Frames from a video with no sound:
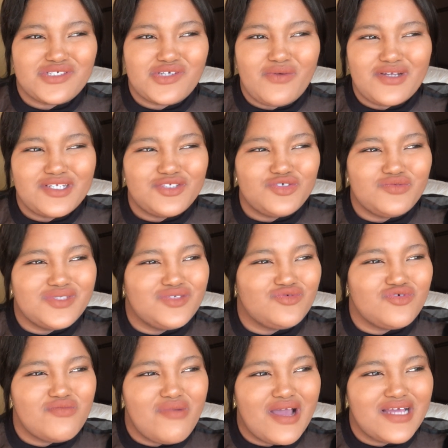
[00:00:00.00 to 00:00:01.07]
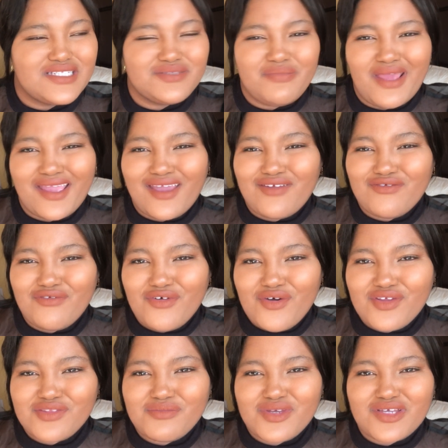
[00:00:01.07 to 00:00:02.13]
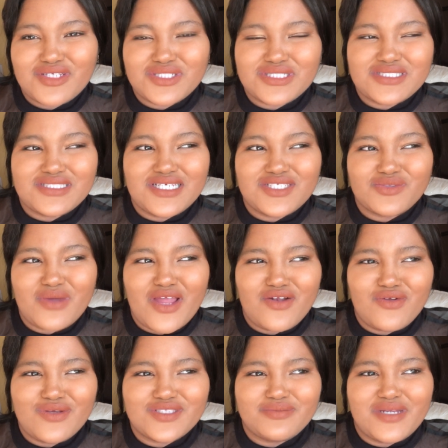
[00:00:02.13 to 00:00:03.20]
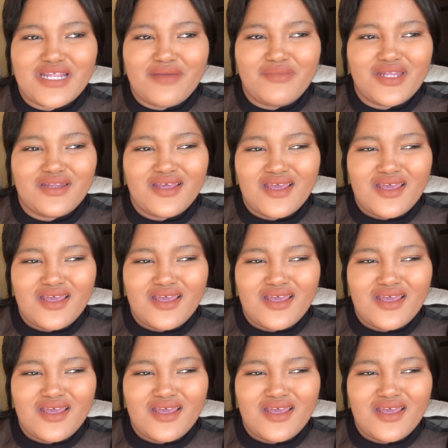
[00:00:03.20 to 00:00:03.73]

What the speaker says: She wanted to be Ubered back and forth because she stays quite close. But I mean,